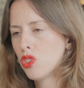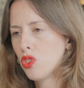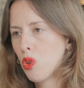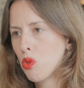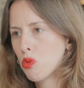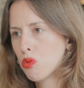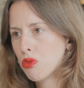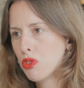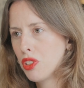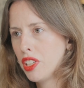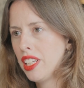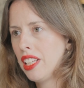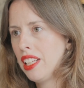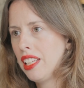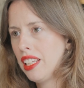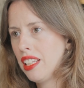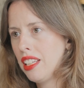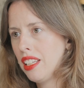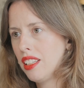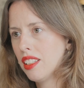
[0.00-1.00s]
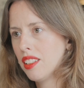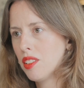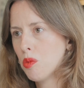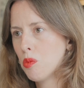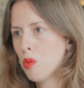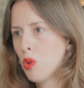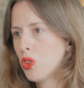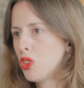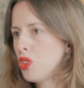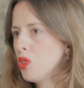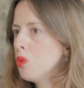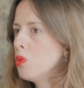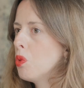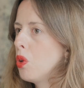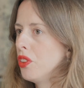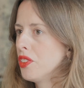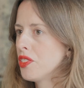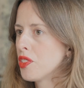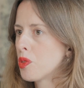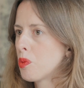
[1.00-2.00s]
not really what you
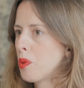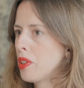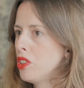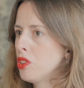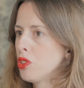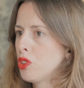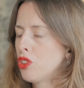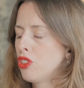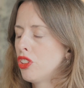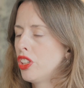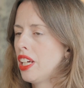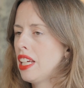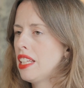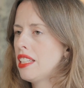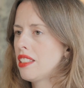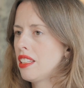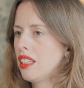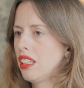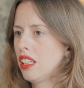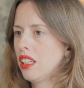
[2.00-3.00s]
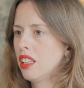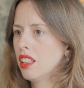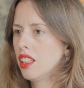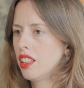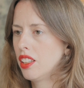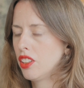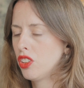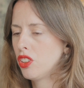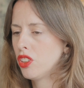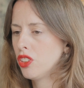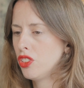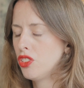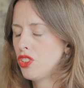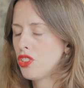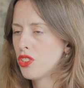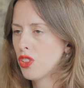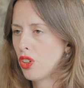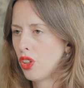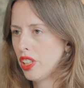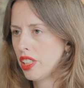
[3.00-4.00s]
want when you're creating a good,
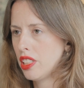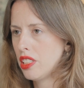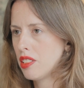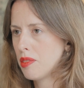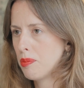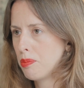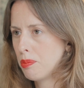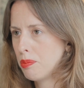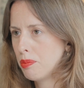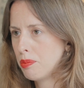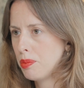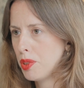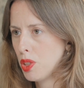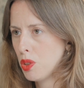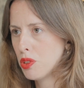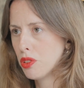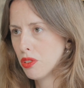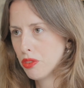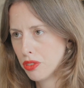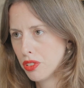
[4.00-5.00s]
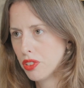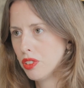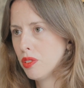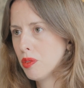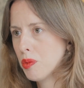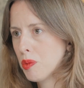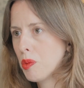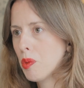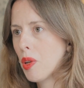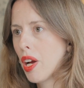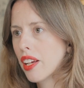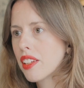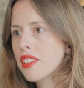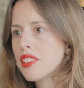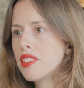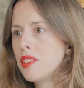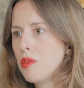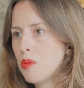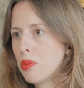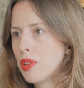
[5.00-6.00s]
solid, beautiful
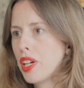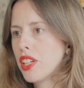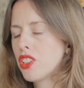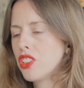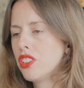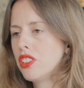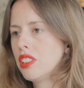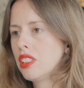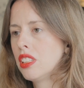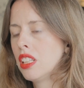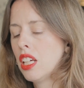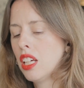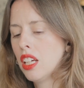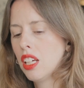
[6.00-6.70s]
wax impression.